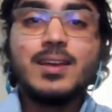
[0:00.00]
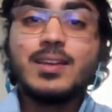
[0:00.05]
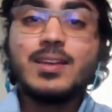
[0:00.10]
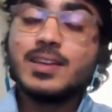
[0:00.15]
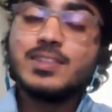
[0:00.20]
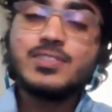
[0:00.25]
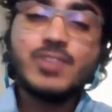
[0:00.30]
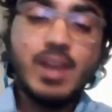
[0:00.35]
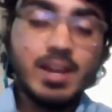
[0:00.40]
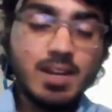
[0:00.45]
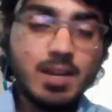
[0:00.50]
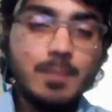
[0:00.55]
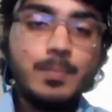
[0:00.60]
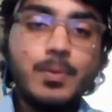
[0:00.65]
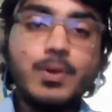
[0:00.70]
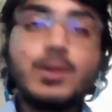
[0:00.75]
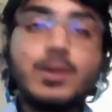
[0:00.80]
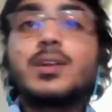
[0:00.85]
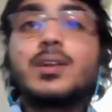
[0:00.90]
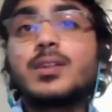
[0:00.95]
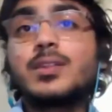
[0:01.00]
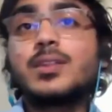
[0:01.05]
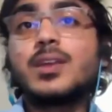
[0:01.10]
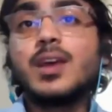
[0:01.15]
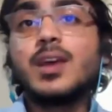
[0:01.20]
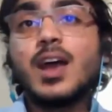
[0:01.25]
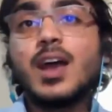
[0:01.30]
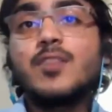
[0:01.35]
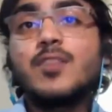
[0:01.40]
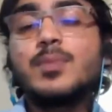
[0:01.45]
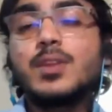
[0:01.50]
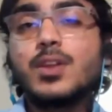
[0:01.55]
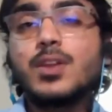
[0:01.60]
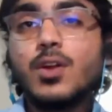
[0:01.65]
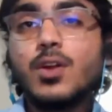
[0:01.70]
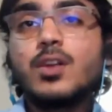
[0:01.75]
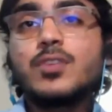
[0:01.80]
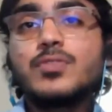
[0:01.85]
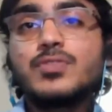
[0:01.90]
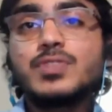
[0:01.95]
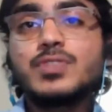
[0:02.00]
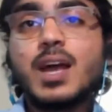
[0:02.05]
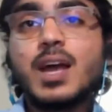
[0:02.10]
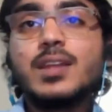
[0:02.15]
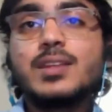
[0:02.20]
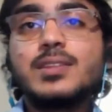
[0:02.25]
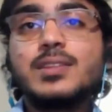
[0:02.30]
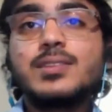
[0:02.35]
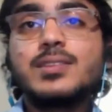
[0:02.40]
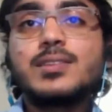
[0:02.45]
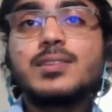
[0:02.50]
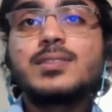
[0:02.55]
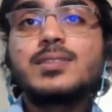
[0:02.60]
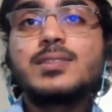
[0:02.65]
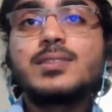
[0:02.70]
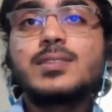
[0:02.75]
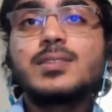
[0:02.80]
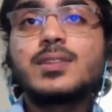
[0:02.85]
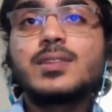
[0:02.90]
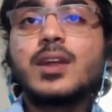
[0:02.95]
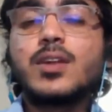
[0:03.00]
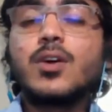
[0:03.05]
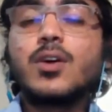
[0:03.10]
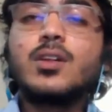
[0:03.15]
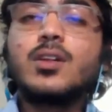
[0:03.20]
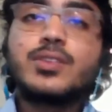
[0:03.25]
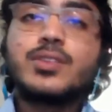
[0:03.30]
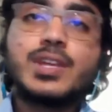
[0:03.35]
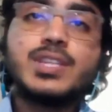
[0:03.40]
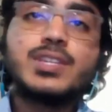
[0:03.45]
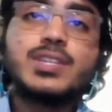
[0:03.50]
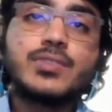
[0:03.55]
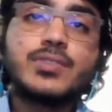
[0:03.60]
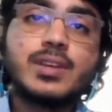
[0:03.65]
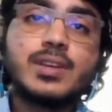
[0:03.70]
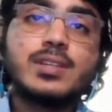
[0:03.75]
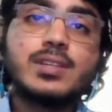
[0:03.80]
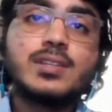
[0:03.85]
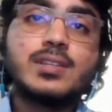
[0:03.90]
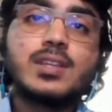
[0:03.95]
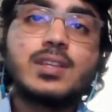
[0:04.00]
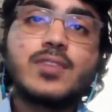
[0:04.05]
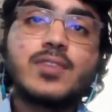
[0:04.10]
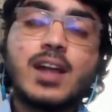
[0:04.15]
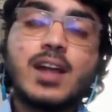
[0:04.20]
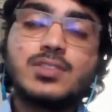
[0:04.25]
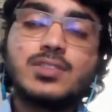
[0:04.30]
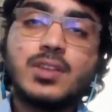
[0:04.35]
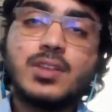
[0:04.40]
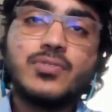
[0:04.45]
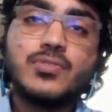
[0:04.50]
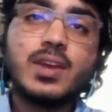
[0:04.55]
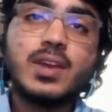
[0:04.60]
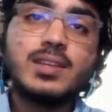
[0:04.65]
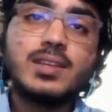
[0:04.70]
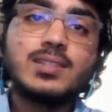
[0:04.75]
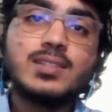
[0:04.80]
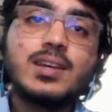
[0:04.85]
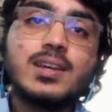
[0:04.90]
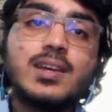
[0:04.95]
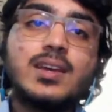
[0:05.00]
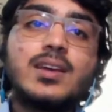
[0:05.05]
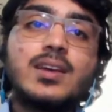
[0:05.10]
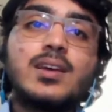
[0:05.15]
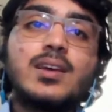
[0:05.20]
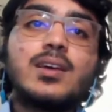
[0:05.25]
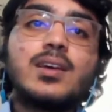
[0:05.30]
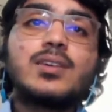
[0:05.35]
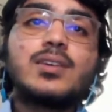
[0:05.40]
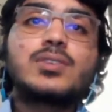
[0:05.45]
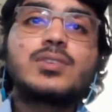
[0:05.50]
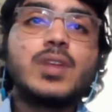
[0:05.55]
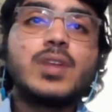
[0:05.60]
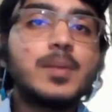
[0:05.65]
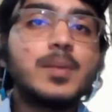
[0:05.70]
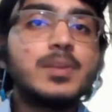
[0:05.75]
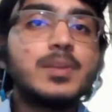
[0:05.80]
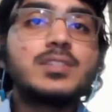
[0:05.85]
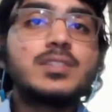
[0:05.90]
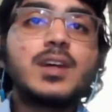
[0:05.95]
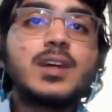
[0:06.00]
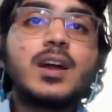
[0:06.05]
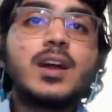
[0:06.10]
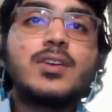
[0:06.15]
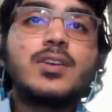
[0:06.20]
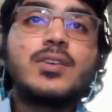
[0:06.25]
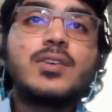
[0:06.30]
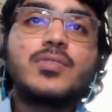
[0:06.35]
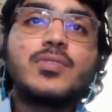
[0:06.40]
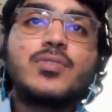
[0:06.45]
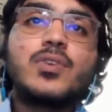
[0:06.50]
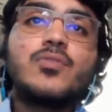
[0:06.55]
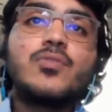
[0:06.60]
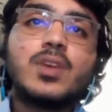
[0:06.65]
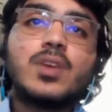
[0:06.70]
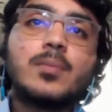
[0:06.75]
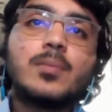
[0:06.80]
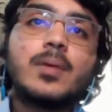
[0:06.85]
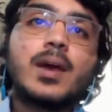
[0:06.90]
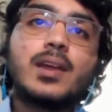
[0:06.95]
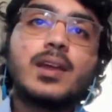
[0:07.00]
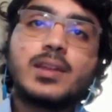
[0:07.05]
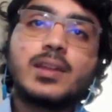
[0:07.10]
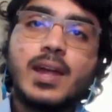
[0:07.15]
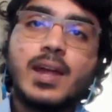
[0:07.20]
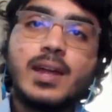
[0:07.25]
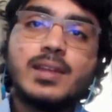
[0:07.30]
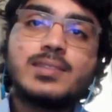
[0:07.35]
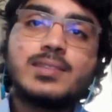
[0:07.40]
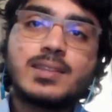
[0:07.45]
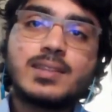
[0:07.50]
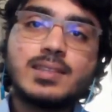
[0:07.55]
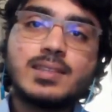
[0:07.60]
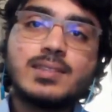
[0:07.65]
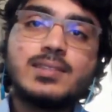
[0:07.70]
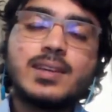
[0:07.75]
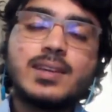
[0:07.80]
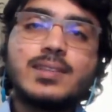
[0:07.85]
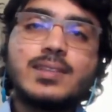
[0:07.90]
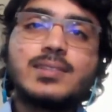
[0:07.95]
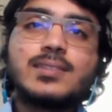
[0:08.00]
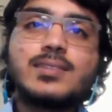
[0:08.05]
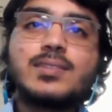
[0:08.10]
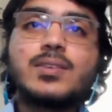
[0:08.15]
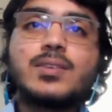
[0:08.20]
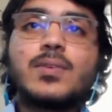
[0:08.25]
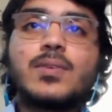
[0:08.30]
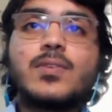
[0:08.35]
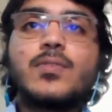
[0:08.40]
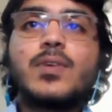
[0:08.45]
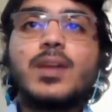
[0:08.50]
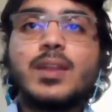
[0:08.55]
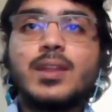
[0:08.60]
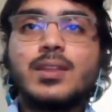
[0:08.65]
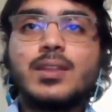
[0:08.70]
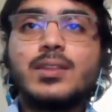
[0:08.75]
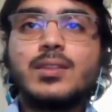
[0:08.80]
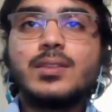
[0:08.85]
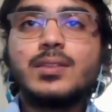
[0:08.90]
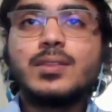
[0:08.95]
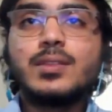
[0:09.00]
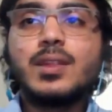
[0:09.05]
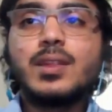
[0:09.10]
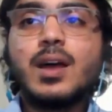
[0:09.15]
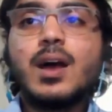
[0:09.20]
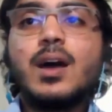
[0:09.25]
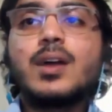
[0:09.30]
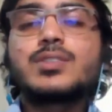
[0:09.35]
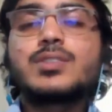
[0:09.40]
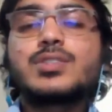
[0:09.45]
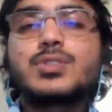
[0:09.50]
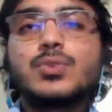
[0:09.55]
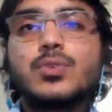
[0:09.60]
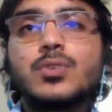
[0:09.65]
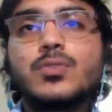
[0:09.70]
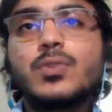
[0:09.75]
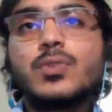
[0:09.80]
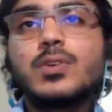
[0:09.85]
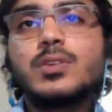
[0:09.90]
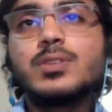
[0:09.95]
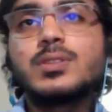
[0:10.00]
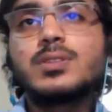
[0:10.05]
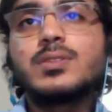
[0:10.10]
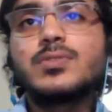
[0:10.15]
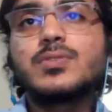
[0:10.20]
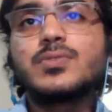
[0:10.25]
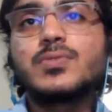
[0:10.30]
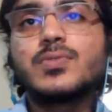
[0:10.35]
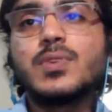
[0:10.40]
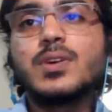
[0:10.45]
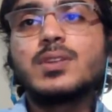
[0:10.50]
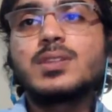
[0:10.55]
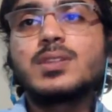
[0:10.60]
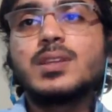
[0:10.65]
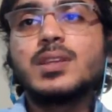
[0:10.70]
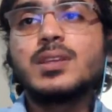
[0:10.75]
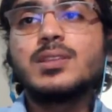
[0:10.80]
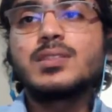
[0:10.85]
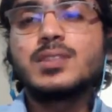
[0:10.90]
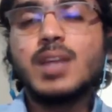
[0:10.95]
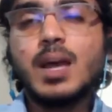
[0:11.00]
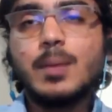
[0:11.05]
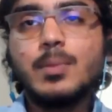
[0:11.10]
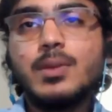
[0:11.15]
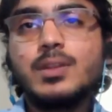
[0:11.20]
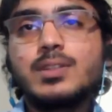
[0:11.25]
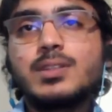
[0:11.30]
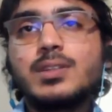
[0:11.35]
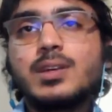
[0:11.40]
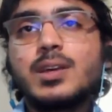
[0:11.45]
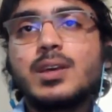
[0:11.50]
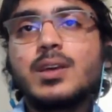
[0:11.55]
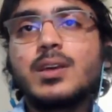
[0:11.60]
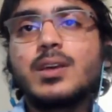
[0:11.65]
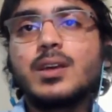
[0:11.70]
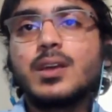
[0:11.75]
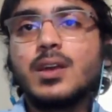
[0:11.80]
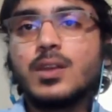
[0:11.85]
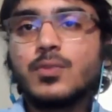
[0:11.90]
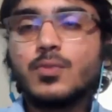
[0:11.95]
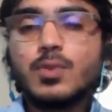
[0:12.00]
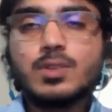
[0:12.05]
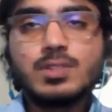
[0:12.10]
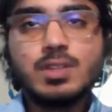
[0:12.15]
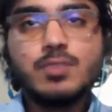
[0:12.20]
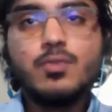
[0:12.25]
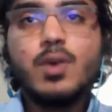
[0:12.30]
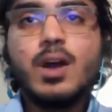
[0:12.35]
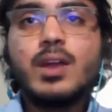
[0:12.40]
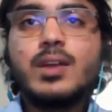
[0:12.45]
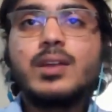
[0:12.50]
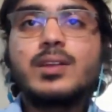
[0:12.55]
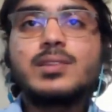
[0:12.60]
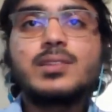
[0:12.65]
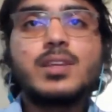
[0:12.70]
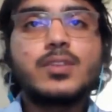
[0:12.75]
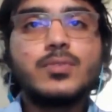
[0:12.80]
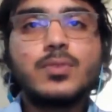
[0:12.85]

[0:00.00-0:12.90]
Yes, rightly put. There have been a lot of challenges that all three generations have actually faced. So let me start from way back in nineteen sixty-six, when our store was firstly established. It was in Varanasi.